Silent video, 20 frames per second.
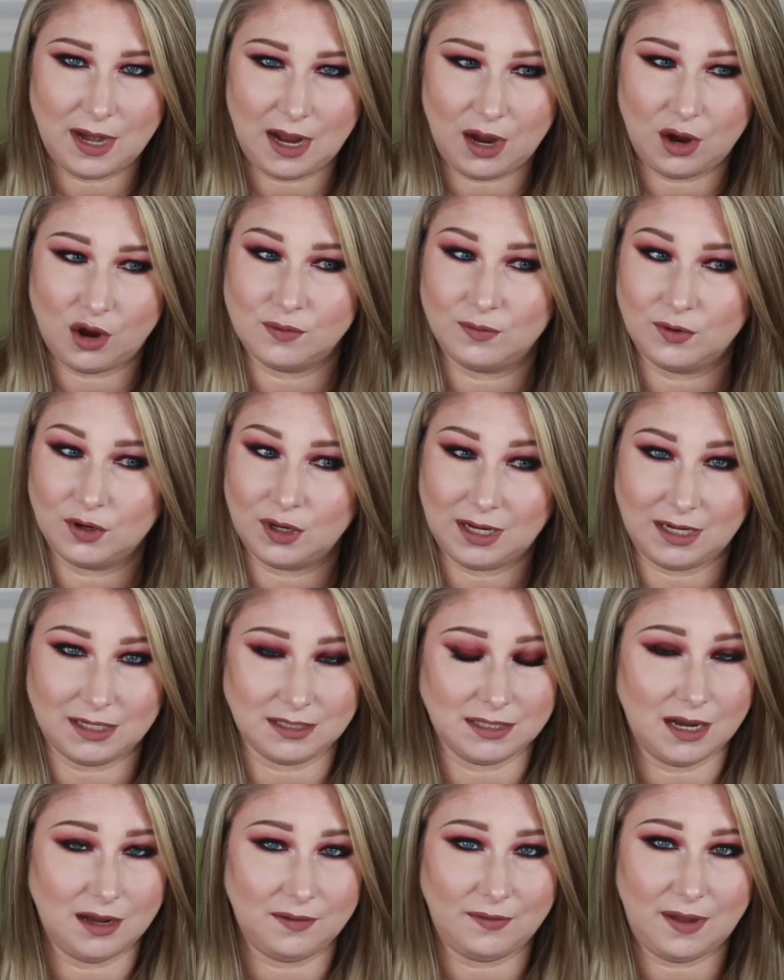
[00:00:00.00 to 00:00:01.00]
However, like I
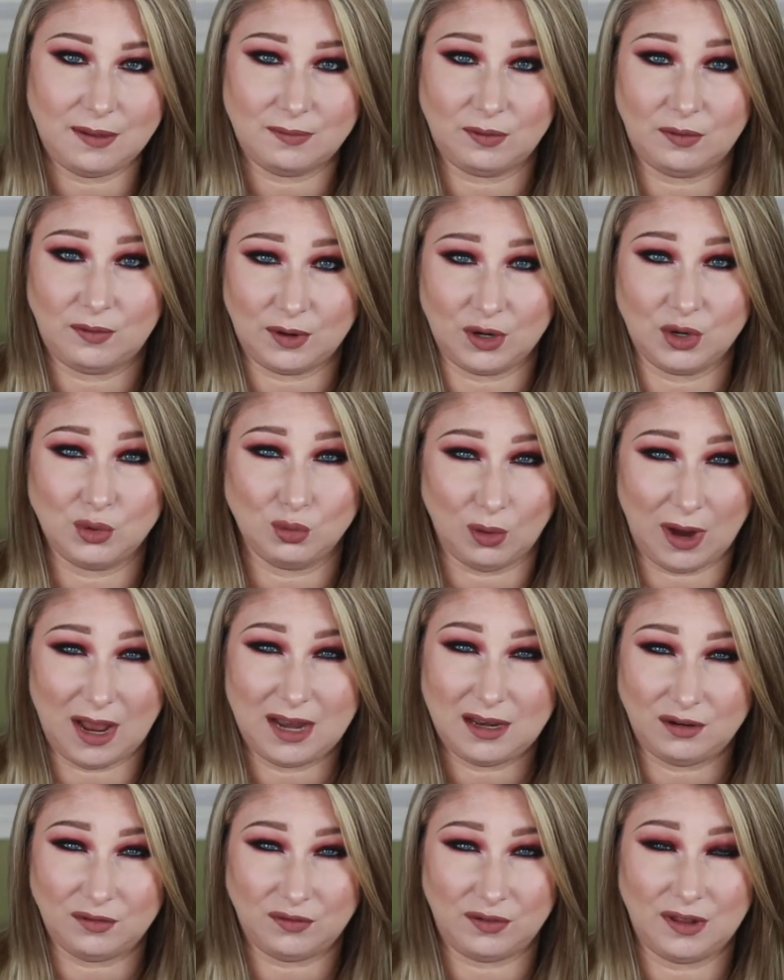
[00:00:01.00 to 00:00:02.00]
said, if I have a very
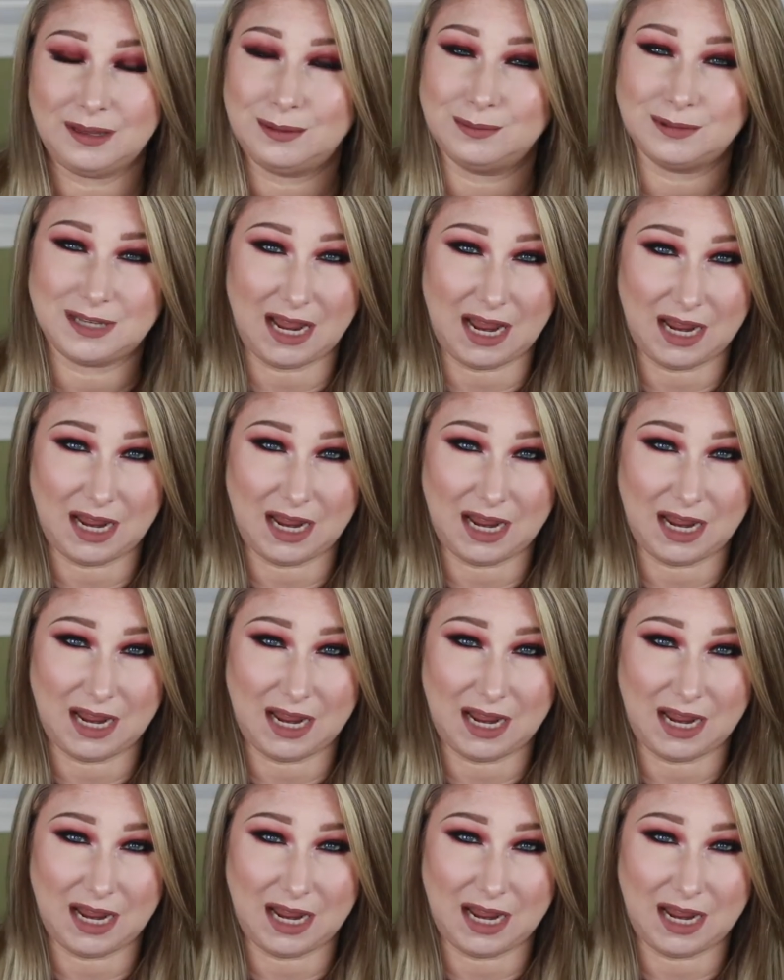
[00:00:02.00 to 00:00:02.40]
red, inflamed,